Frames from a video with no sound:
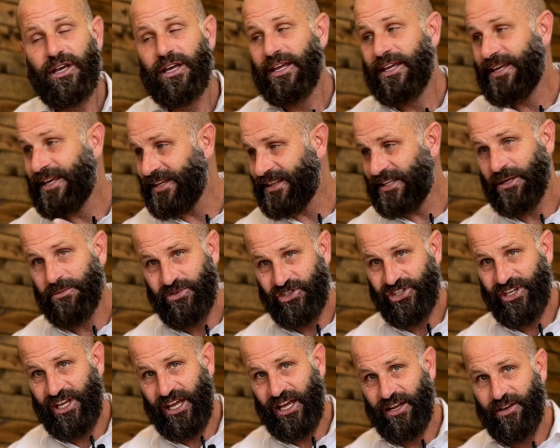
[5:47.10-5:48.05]
Get them
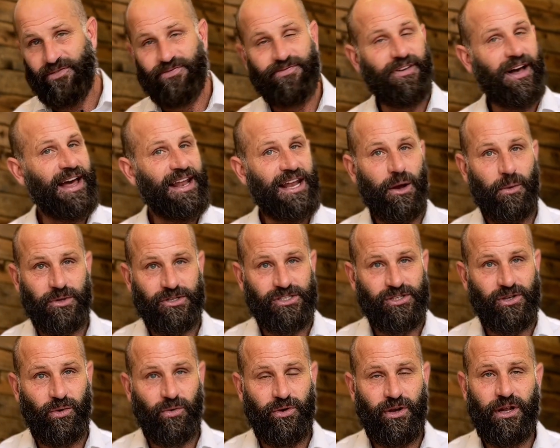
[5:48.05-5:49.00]
scanned. Find out what's
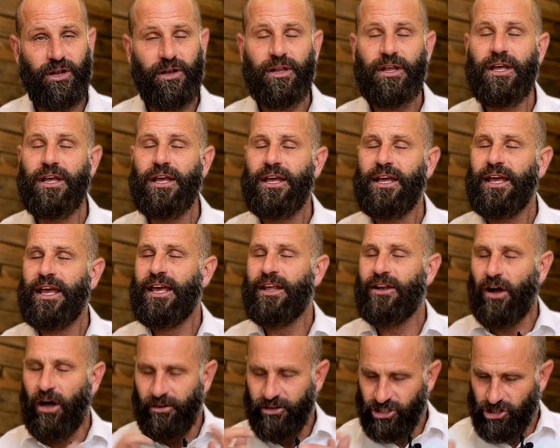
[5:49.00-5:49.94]
going on. And
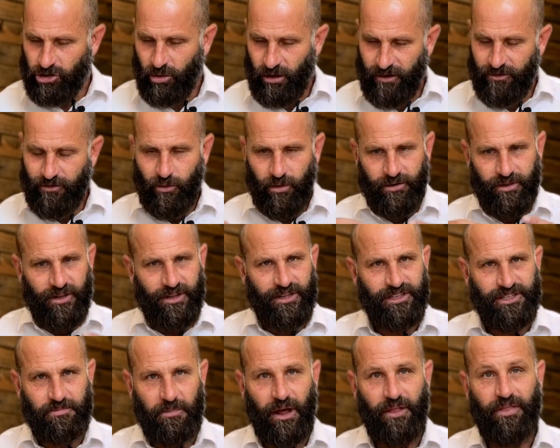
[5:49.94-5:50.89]
on the 24th of
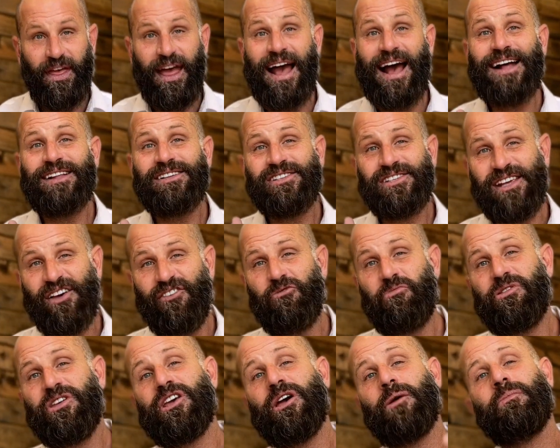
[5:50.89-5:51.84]
this month at 7
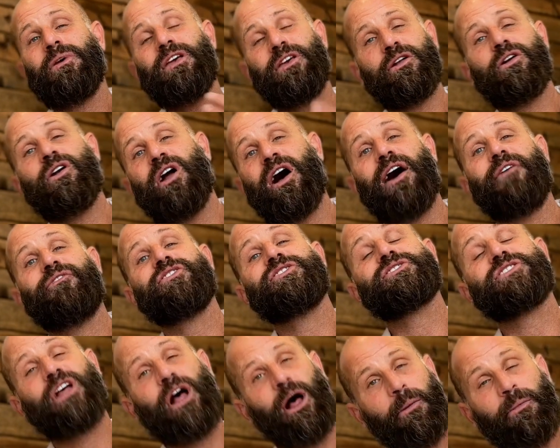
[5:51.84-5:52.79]
p.m. in our
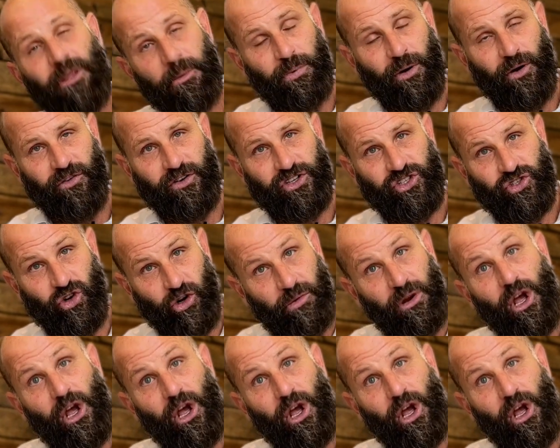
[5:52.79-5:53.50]
office, come to the Perfect Storm.